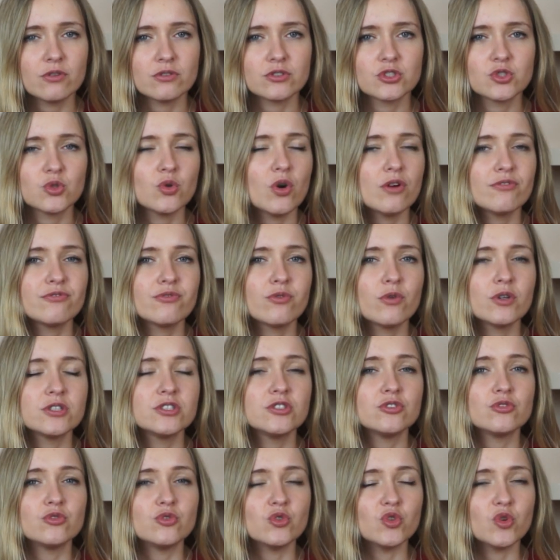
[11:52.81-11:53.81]
to afford
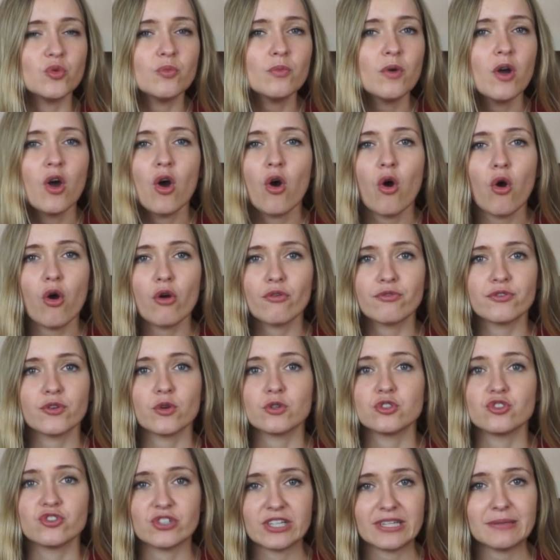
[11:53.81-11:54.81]
the room of your
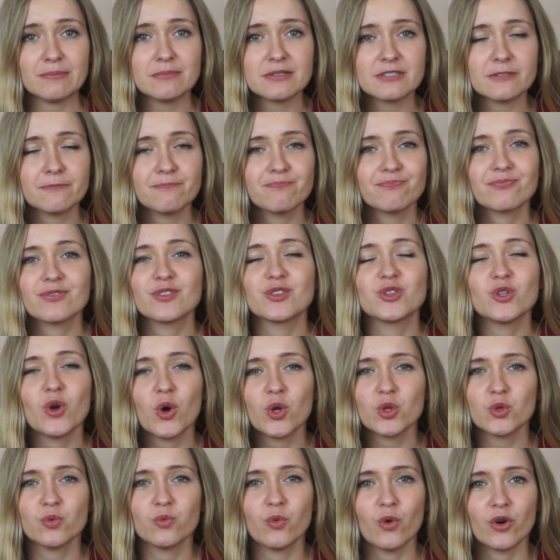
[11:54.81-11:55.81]
dreams,
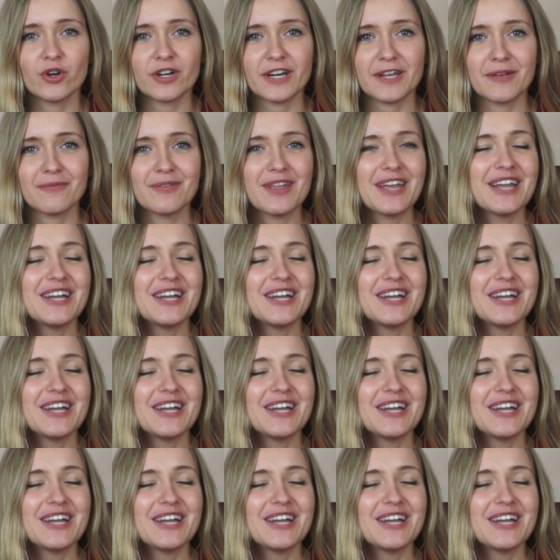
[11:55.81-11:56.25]
don't worry.